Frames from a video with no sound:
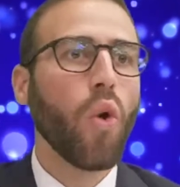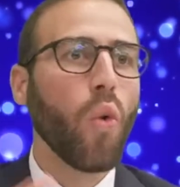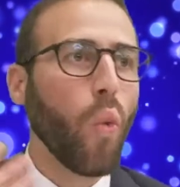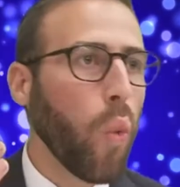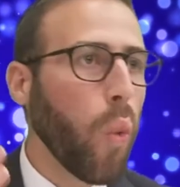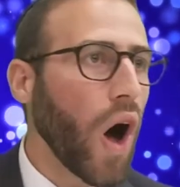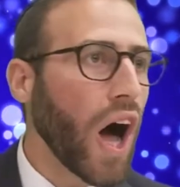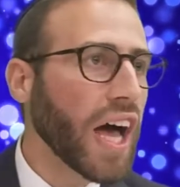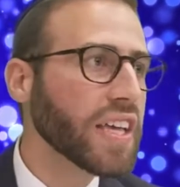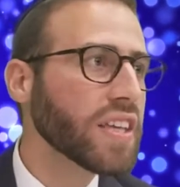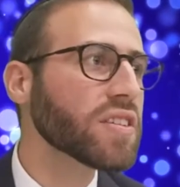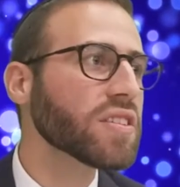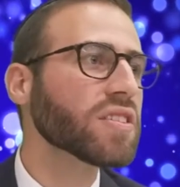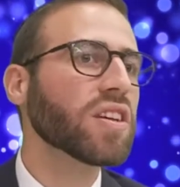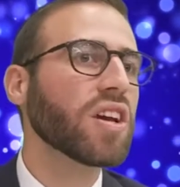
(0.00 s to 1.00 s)

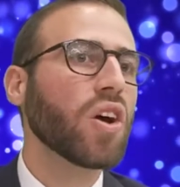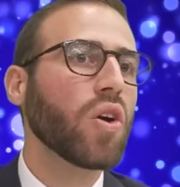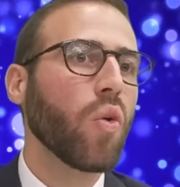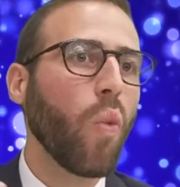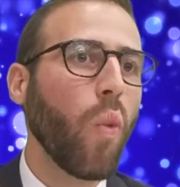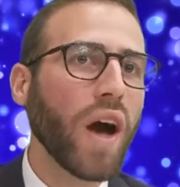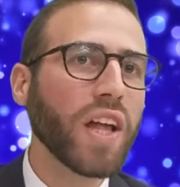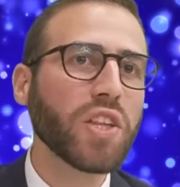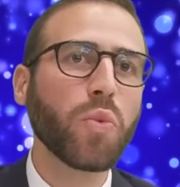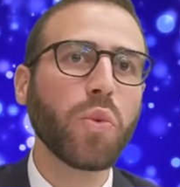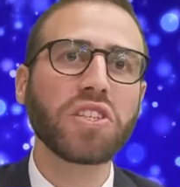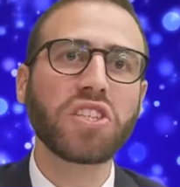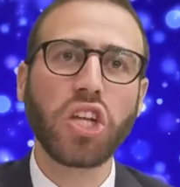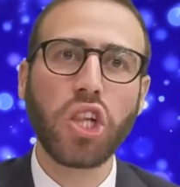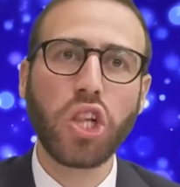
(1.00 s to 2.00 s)
was what
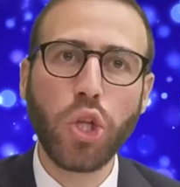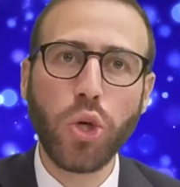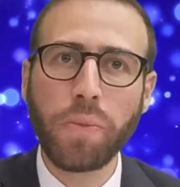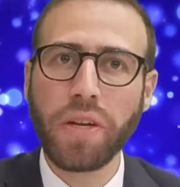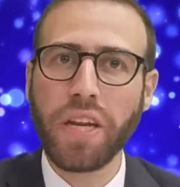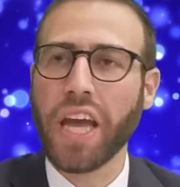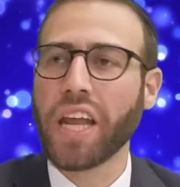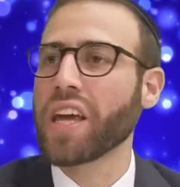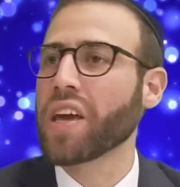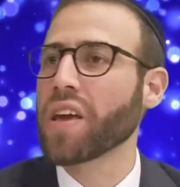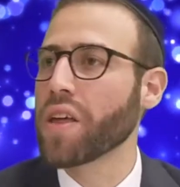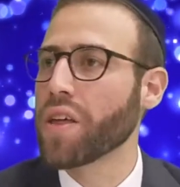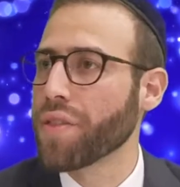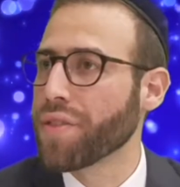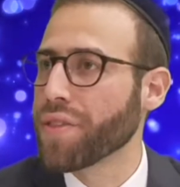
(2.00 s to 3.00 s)
was
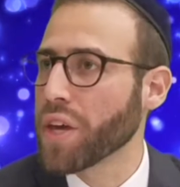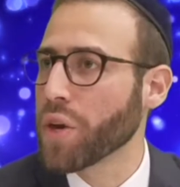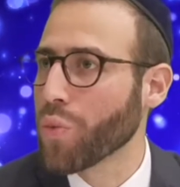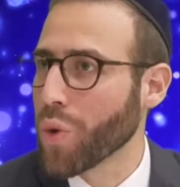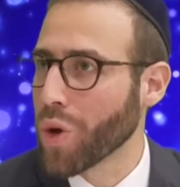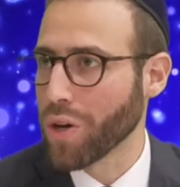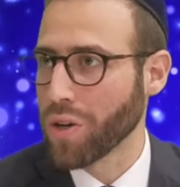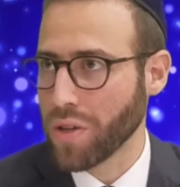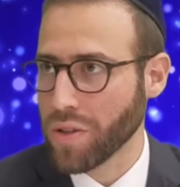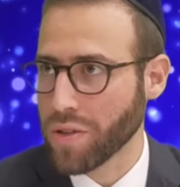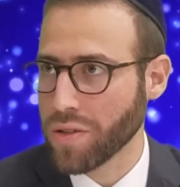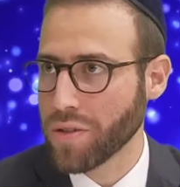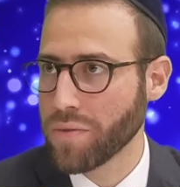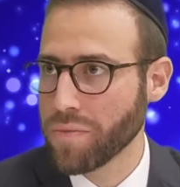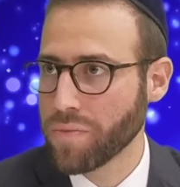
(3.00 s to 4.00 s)
illuminating the
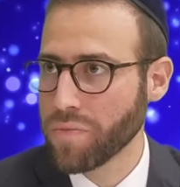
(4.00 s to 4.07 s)
world.